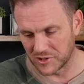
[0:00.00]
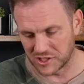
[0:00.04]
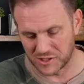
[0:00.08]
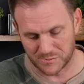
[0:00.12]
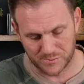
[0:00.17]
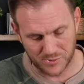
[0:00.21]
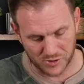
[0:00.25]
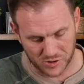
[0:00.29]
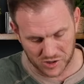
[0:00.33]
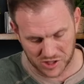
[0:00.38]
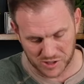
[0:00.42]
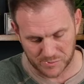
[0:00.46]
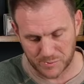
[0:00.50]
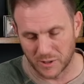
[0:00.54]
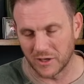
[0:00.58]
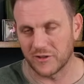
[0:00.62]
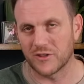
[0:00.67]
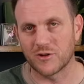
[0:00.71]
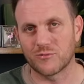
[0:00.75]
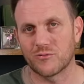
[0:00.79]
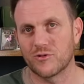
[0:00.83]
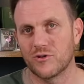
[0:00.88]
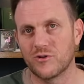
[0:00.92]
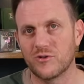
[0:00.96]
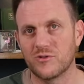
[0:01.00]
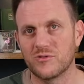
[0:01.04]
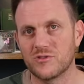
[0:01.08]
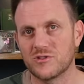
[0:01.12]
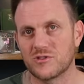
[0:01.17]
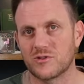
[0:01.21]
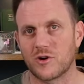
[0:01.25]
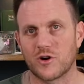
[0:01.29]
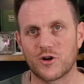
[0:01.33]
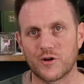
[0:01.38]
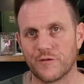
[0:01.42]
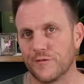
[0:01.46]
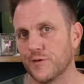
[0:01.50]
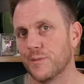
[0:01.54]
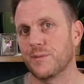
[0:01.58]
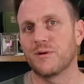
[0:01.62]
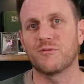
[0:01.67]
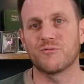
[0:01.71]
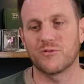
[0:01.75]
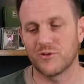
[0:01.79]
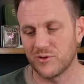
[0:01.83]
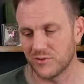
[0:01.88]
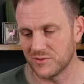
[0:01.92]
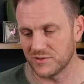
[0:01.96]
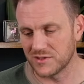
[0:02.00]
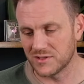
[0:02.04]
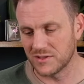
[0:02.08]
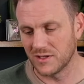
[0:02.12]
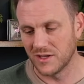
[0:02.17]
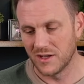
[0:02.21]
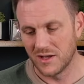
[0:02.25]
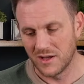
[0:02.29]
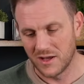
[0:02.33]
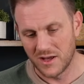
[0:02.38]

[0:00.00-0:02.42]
spinning the runes or you're flipping runes.